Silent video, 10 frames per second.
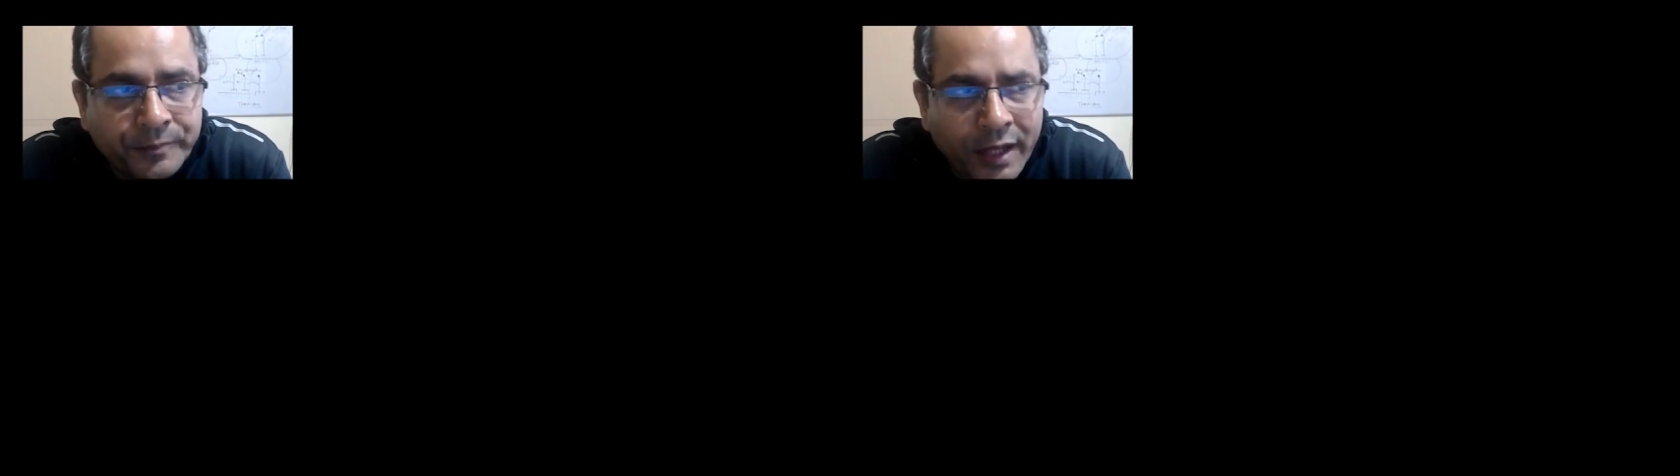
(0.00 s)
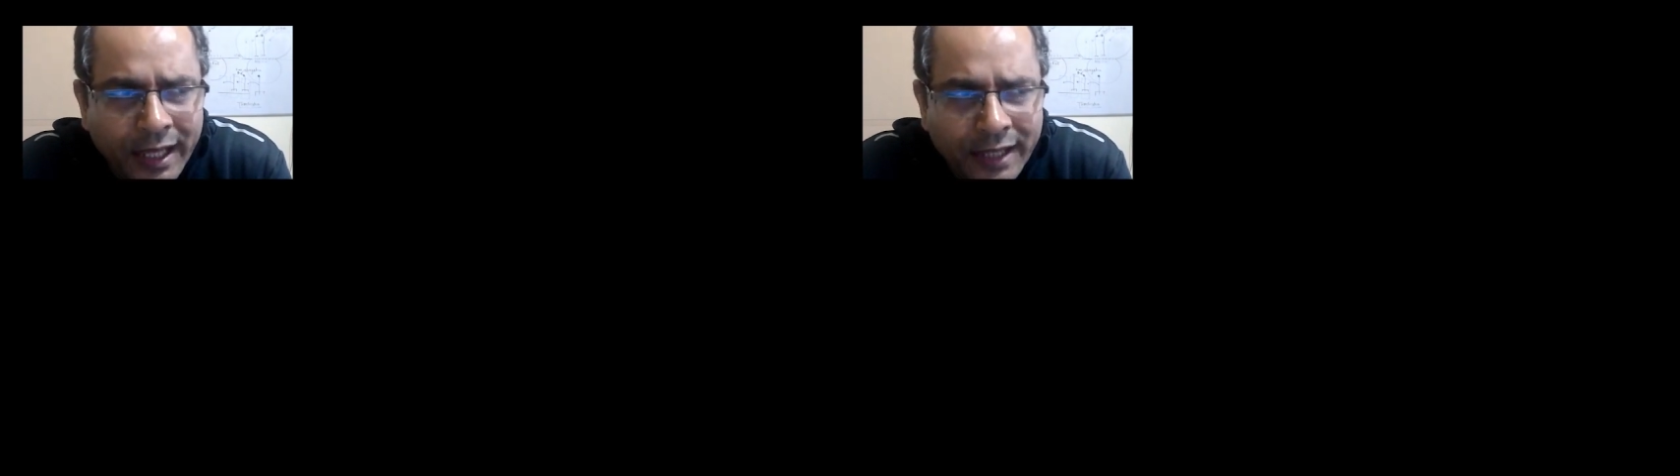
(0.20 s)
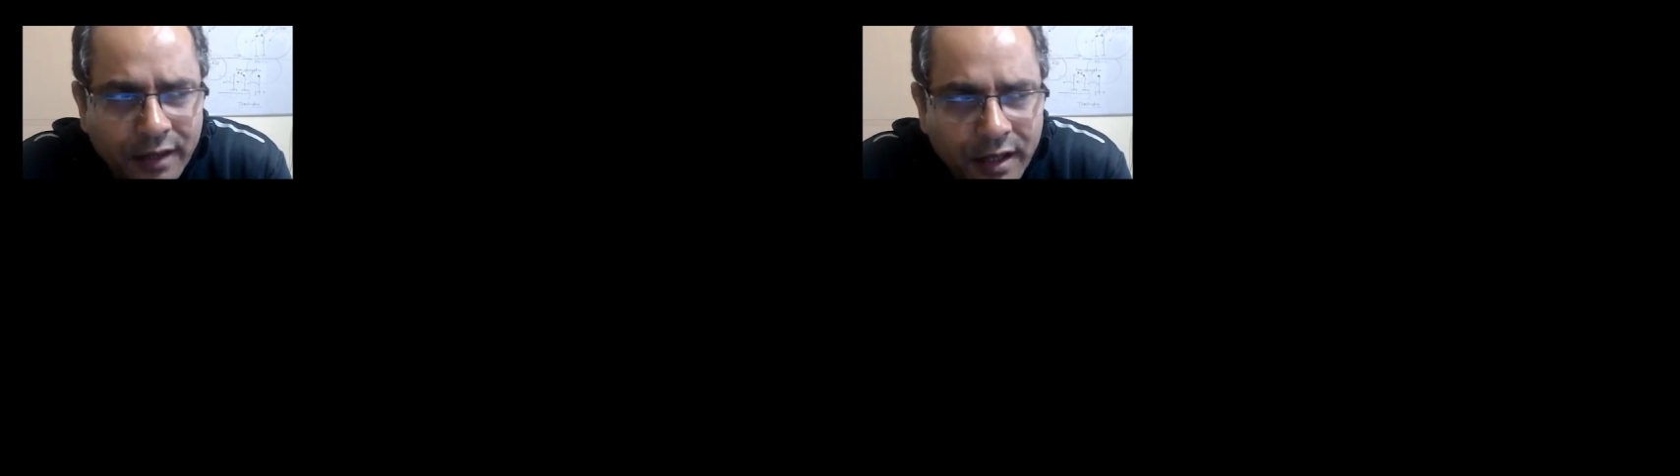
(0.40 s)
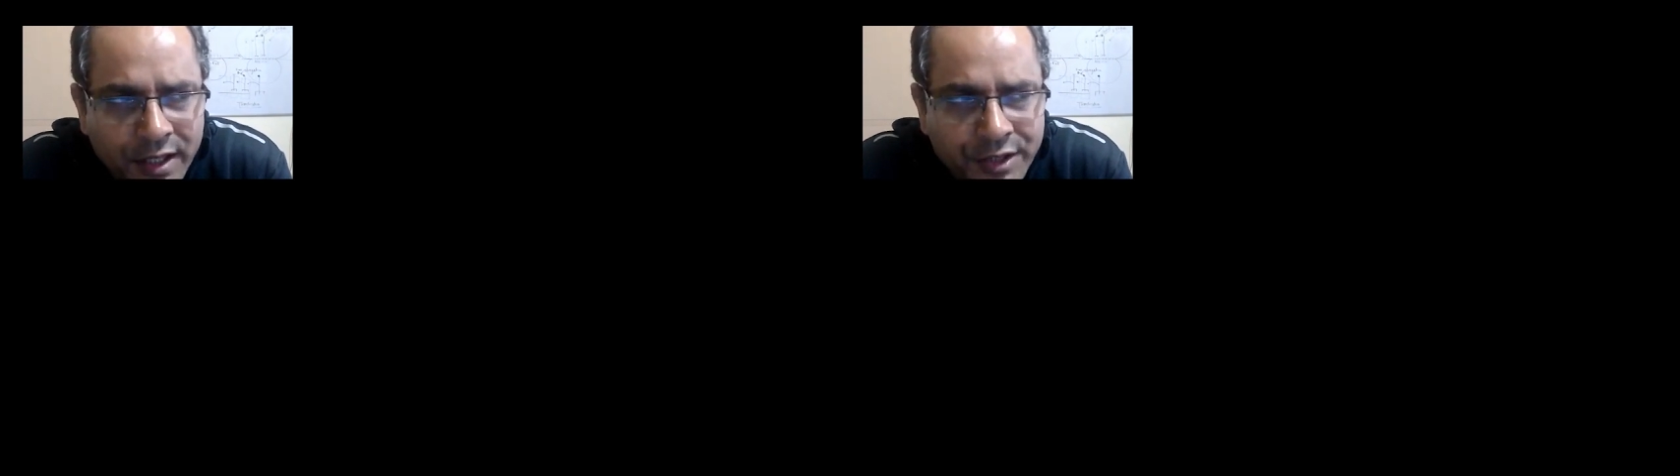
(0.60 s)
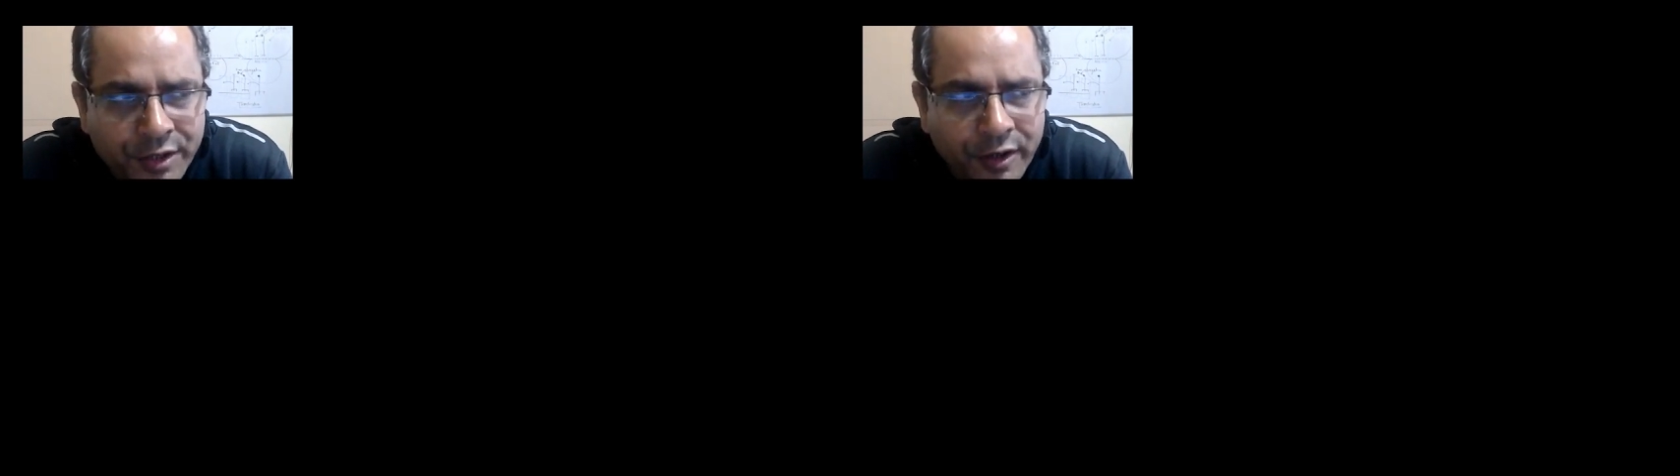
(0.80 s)
and the
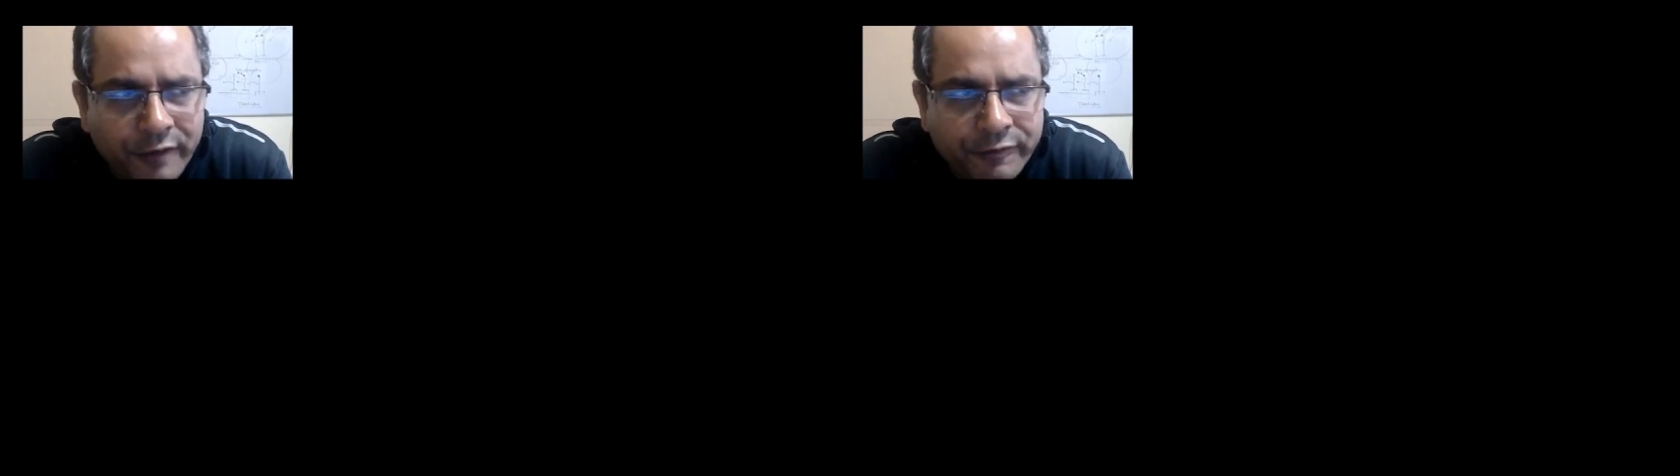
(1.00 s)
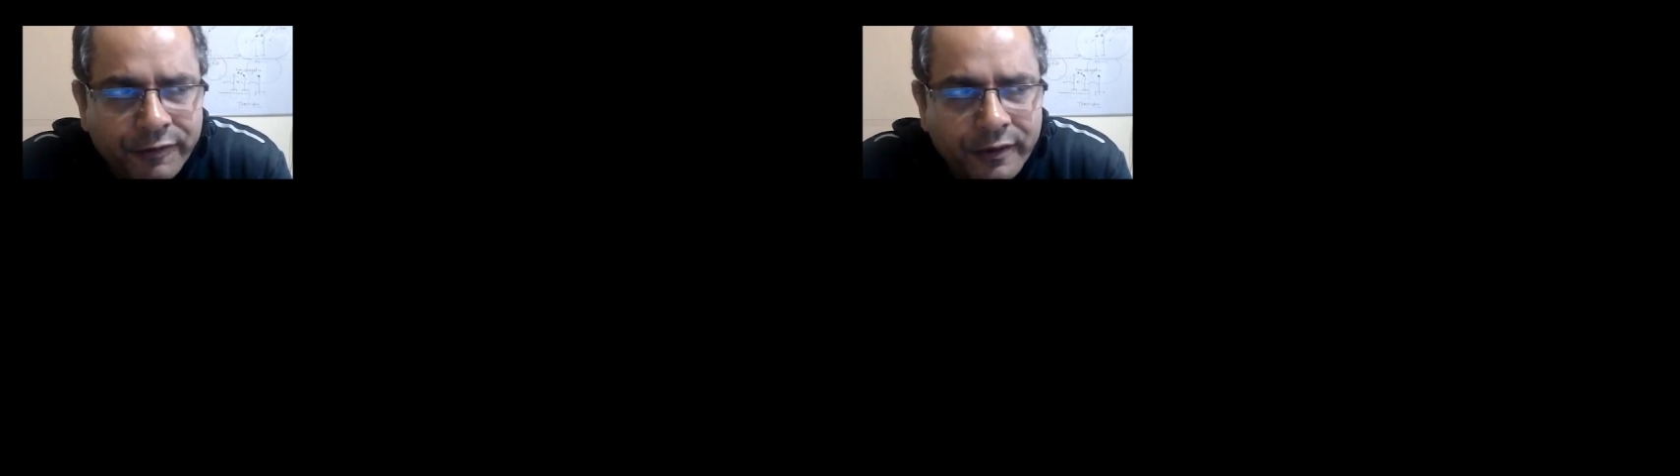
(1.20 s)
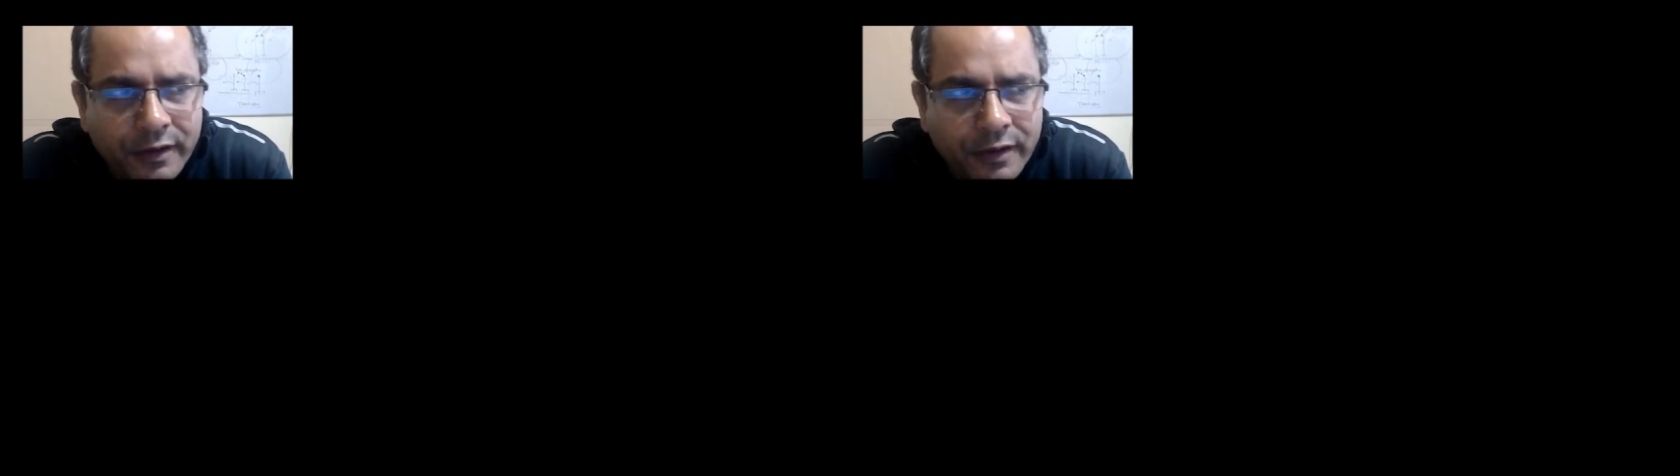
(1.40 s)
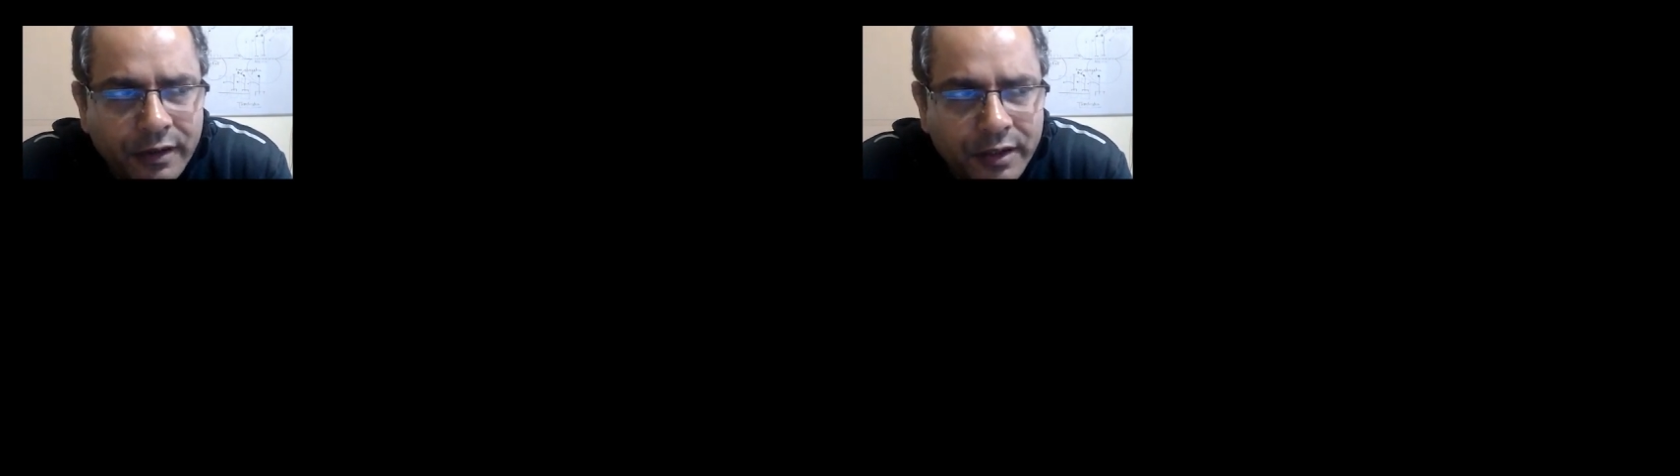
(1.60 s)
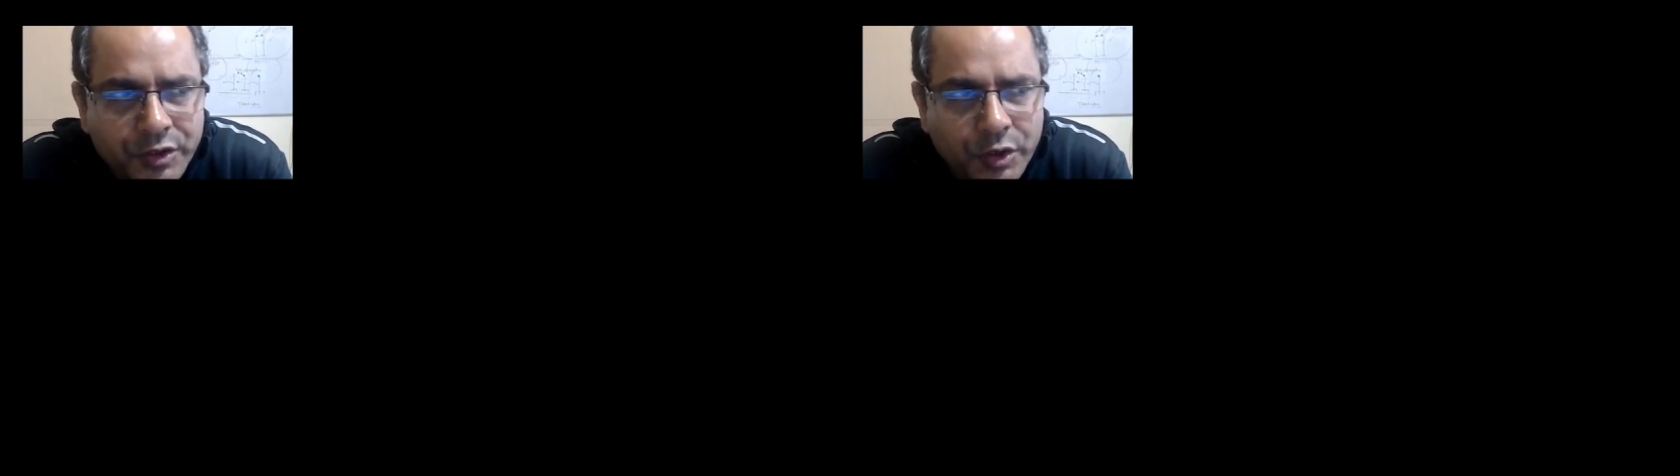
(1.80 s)
retention of
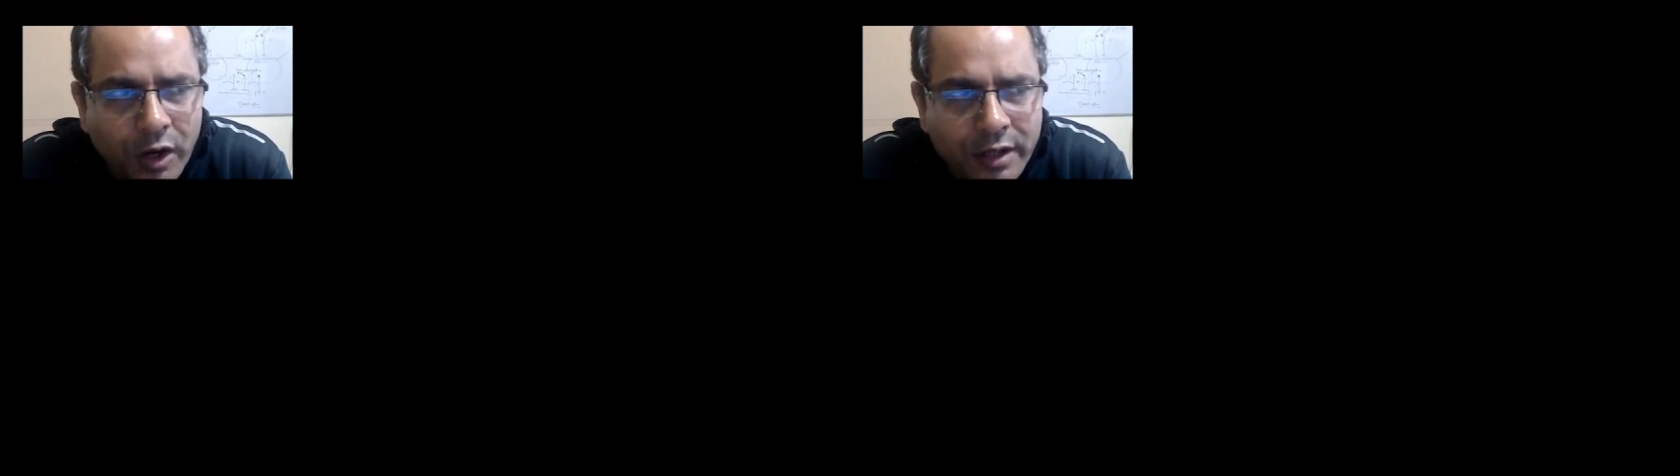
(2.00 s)
salt